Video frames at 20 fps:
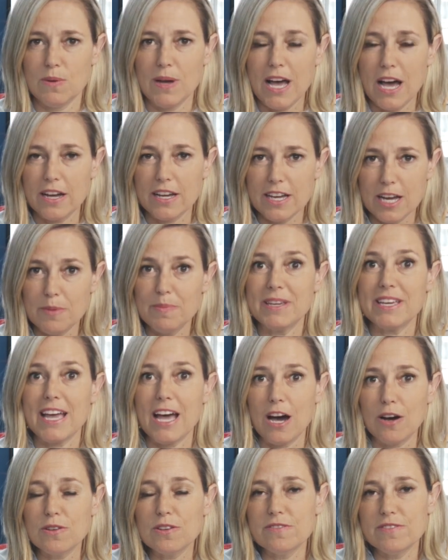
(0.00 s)
coming
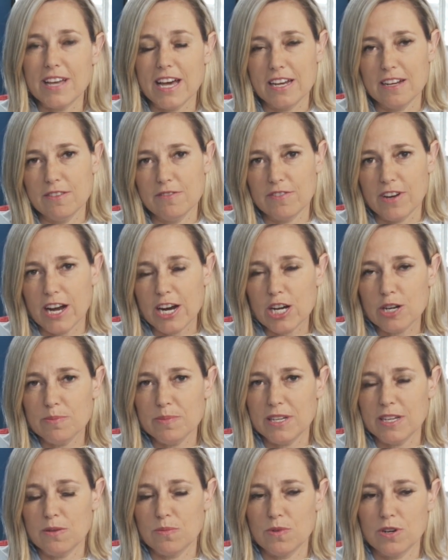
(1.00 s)
out of that
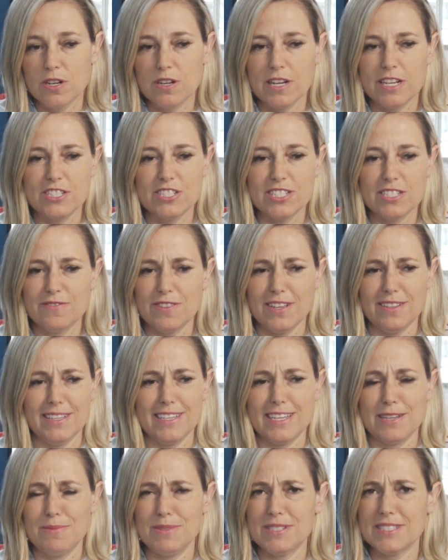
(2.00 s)
environment where I just felt
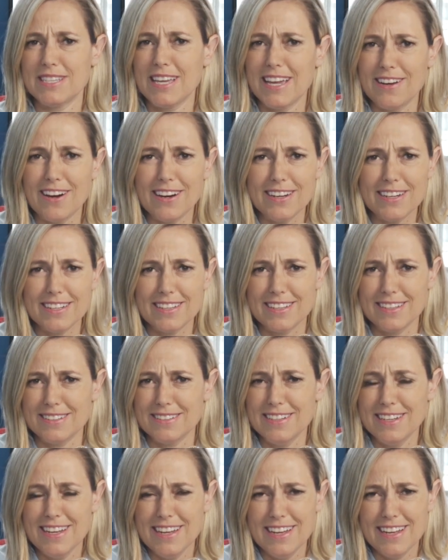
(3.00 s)
like it was chaotic and
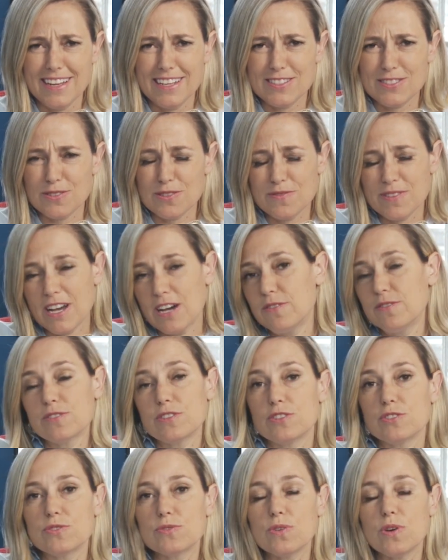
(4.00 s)
sort of out of
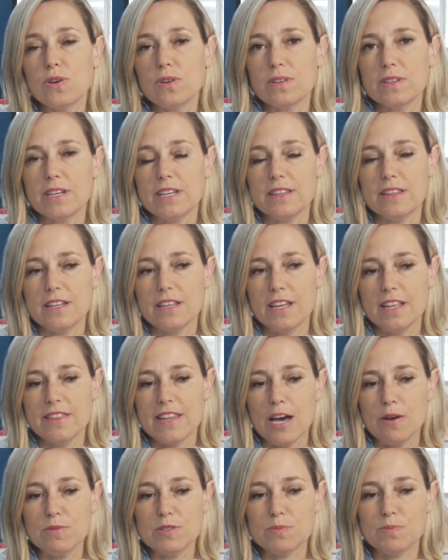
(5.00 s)
control. And
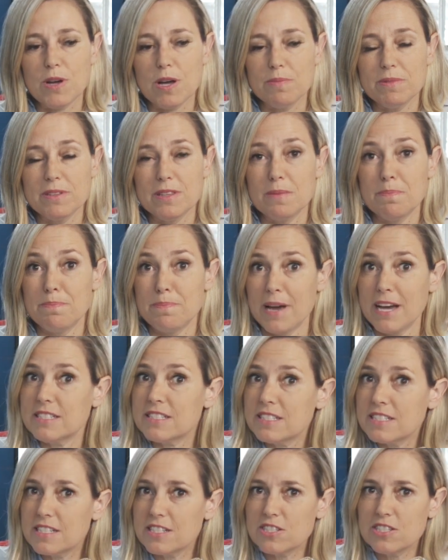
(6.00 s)
that was probably the best
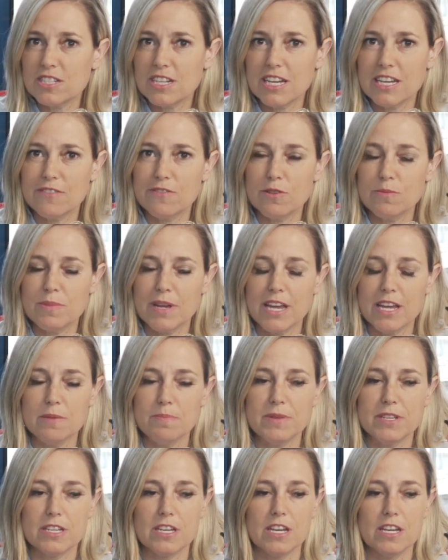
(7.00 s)
decision I ever made
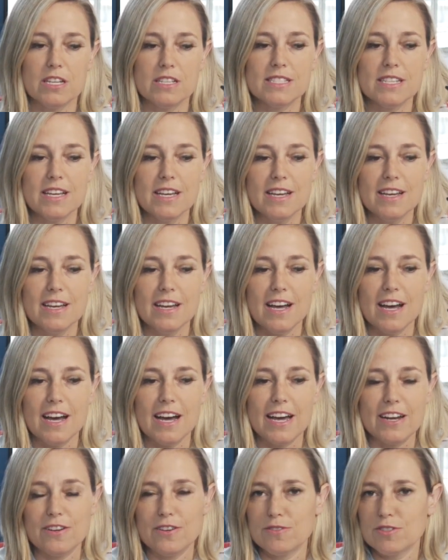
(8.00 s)
because
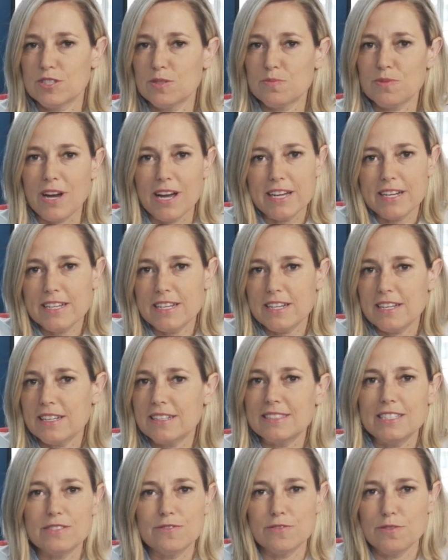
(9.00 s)
I don't know, sobriety,
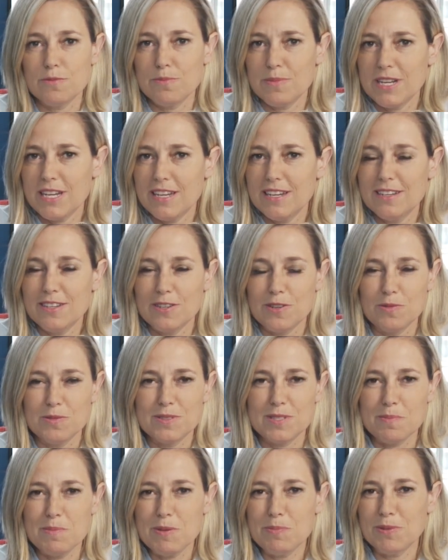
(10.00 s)
at least for me,
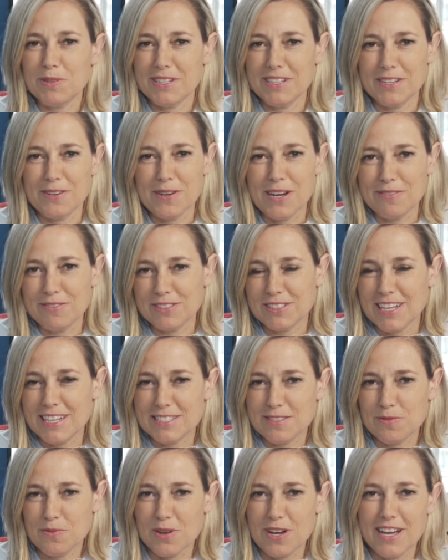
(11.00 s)
some people can go have a glass
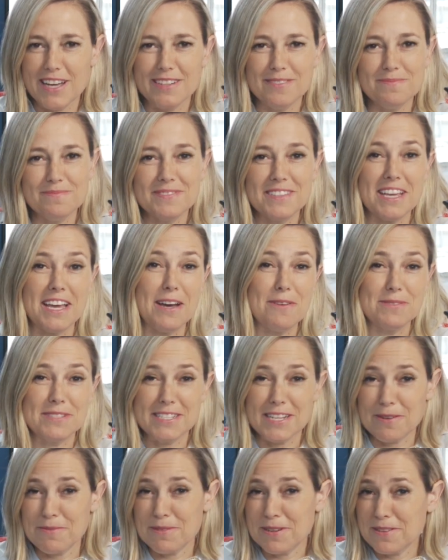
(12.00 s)
of wine. I was
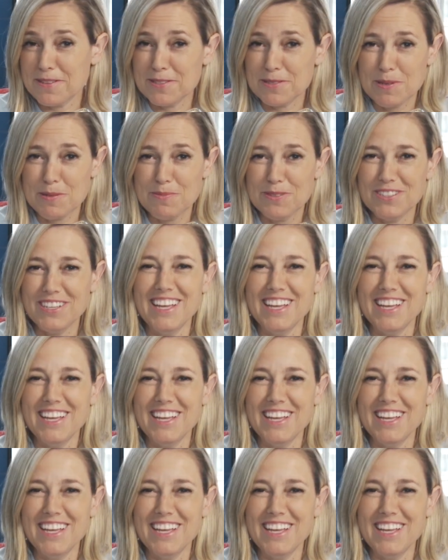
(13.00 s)
not one of those people.